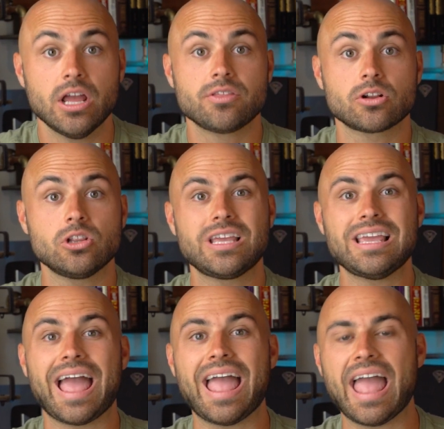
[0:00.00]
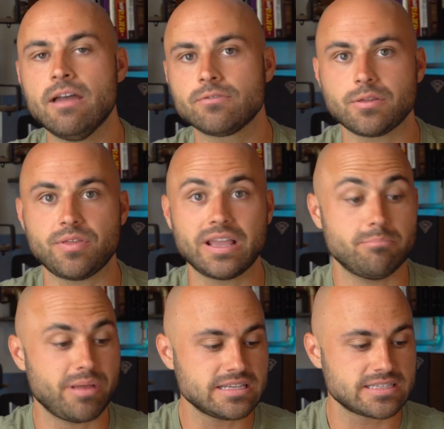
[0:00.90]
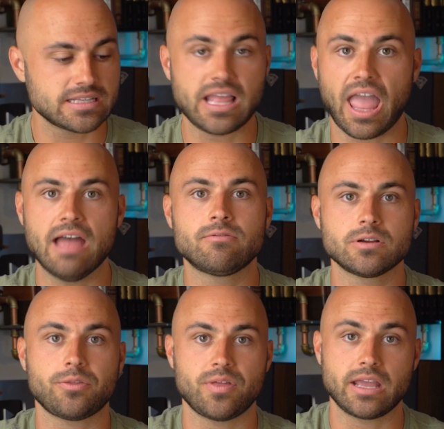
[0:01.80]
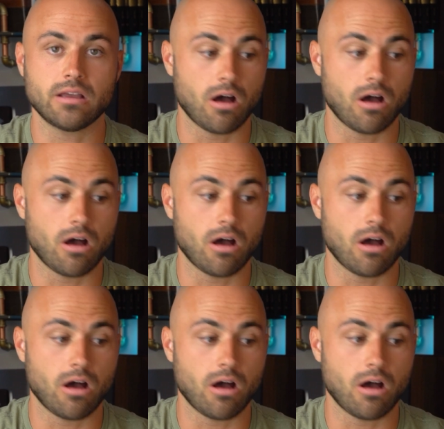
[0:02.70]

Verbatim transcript: They're looking at everything, and basically everything,